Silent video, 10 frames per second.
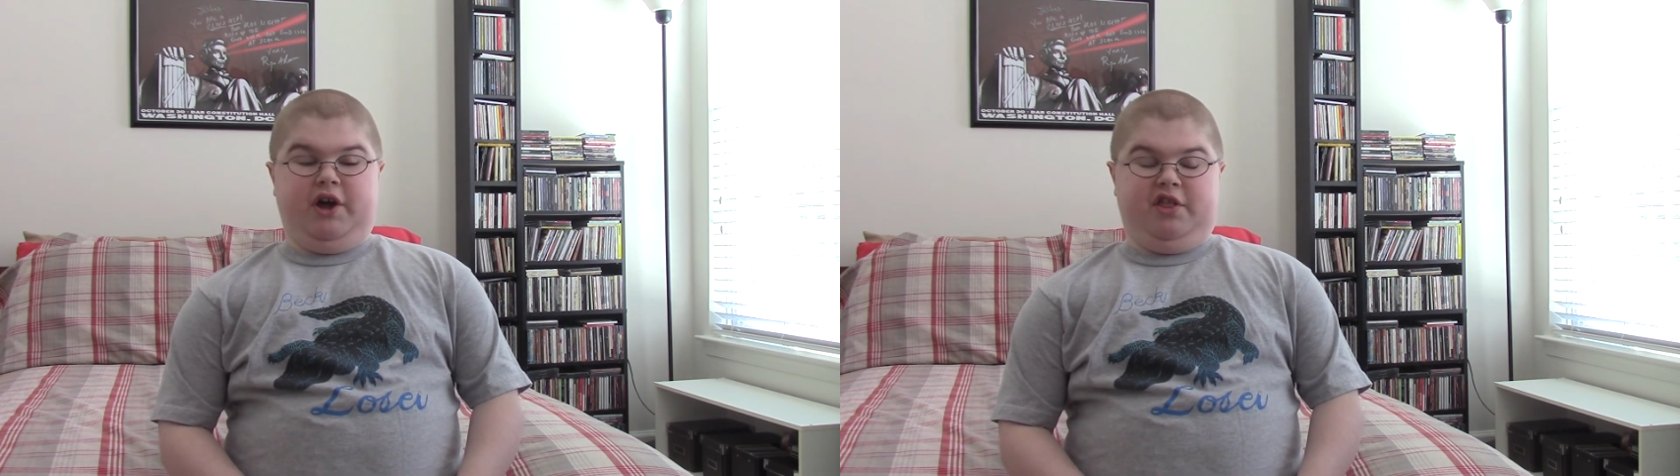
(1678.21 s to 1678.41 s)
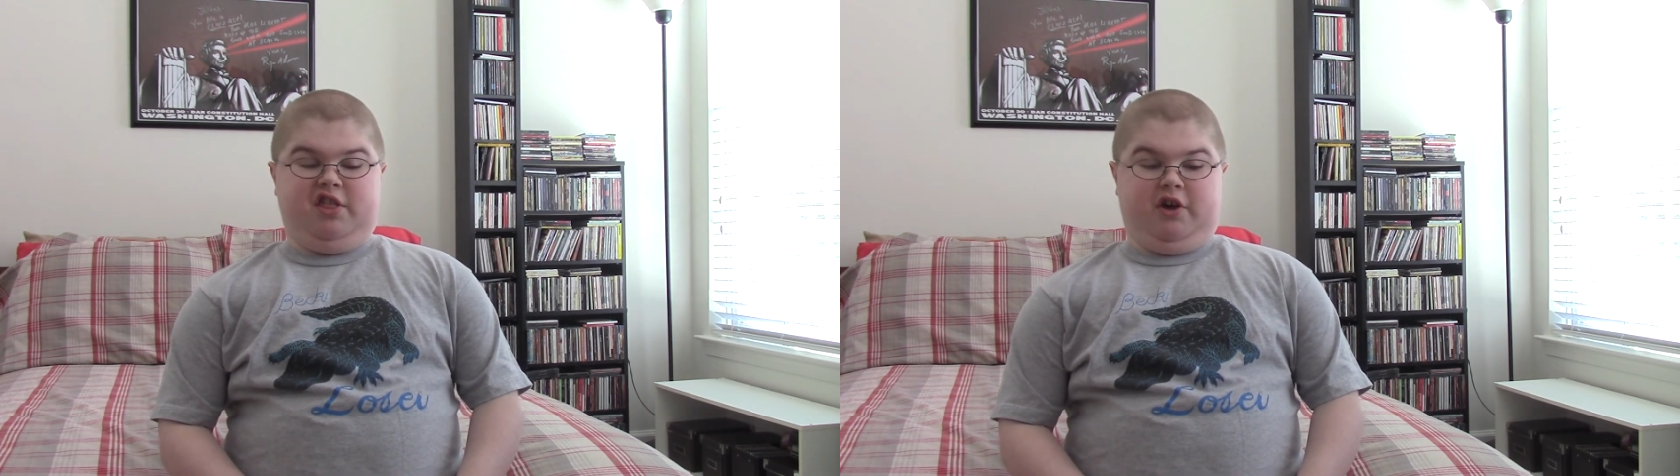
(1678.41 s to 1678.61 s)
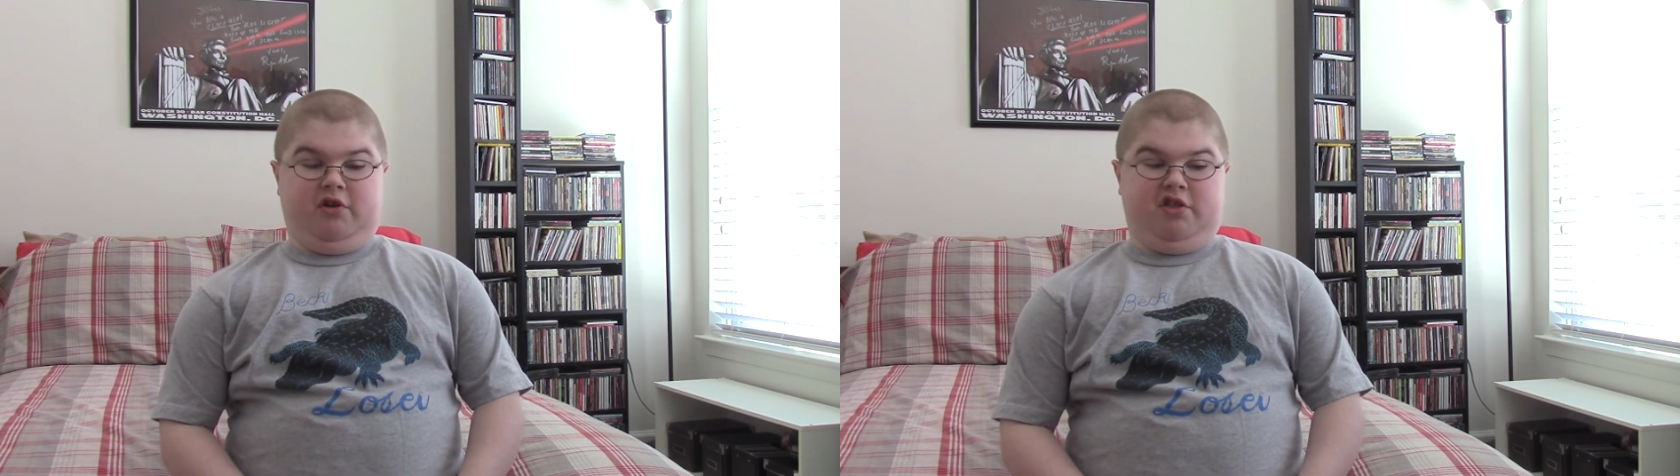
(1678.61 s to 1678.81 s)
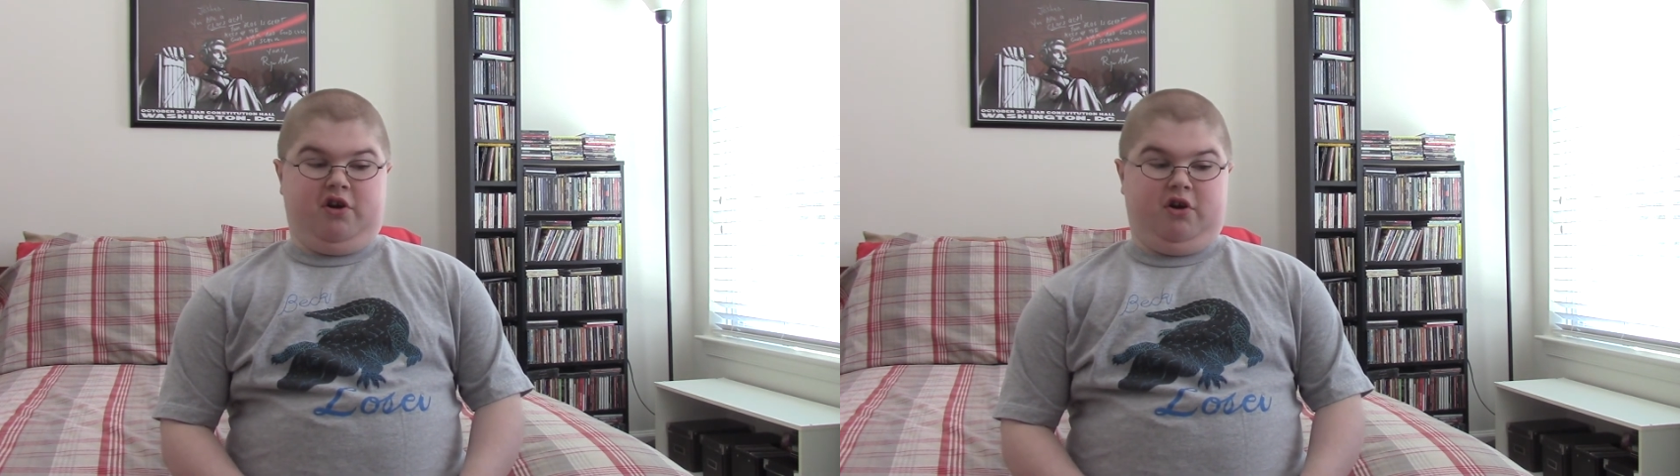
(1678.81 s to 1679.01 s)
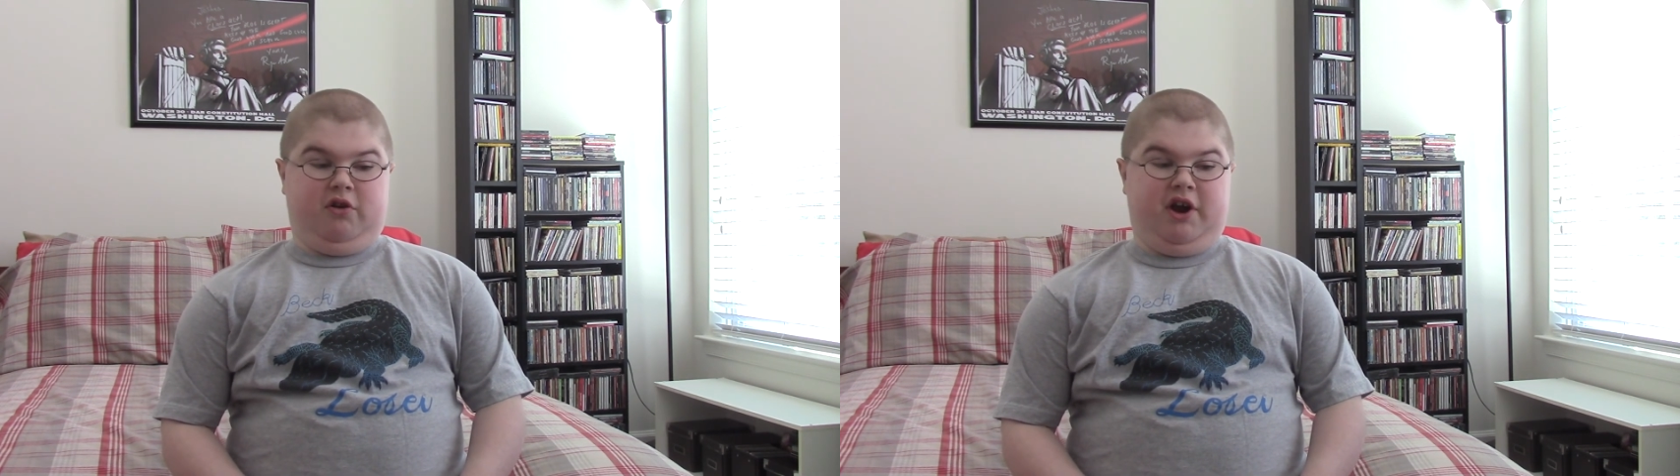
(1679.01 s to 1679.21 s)

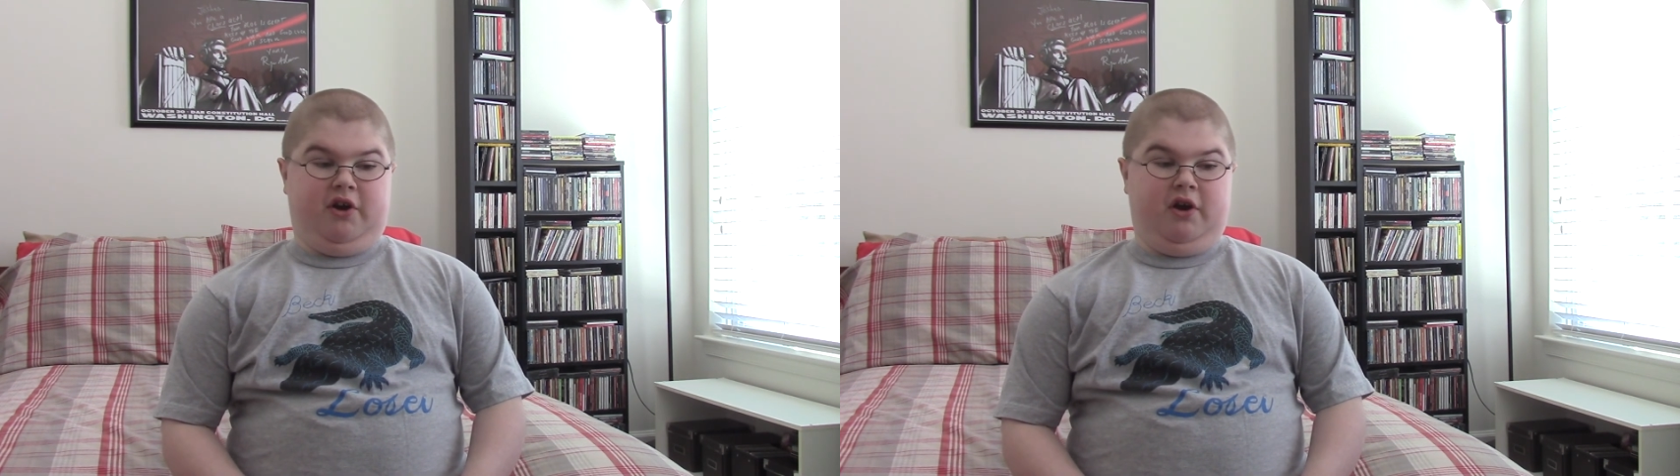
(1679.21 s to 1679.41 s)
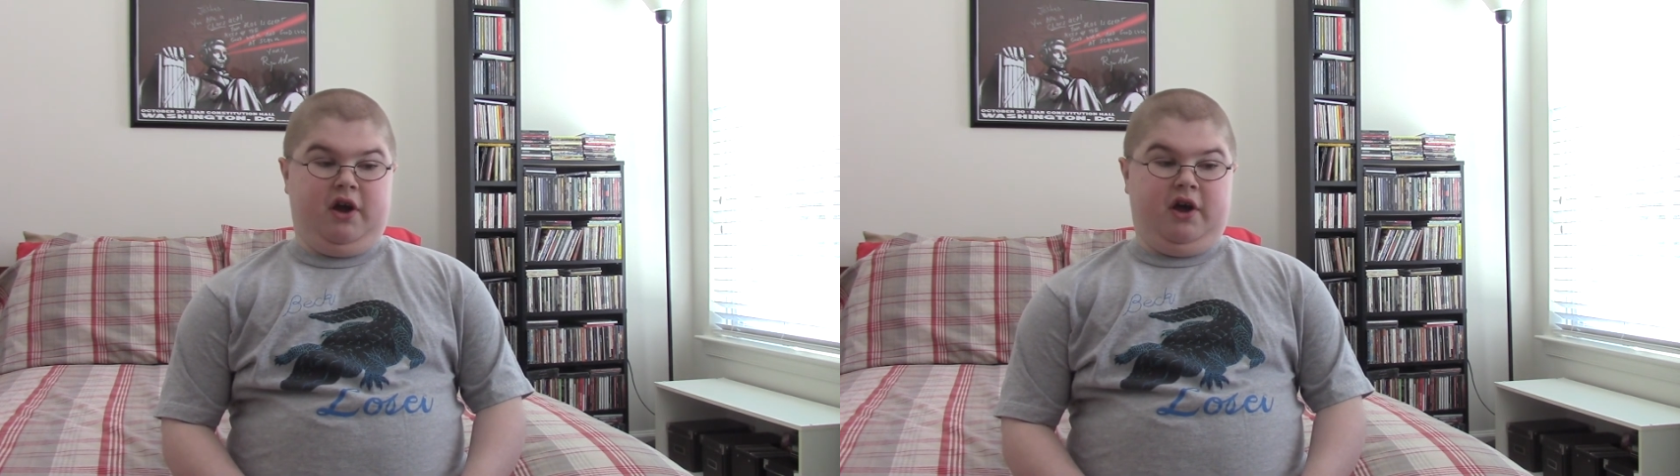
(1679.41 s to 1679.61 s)
singer-songwriter.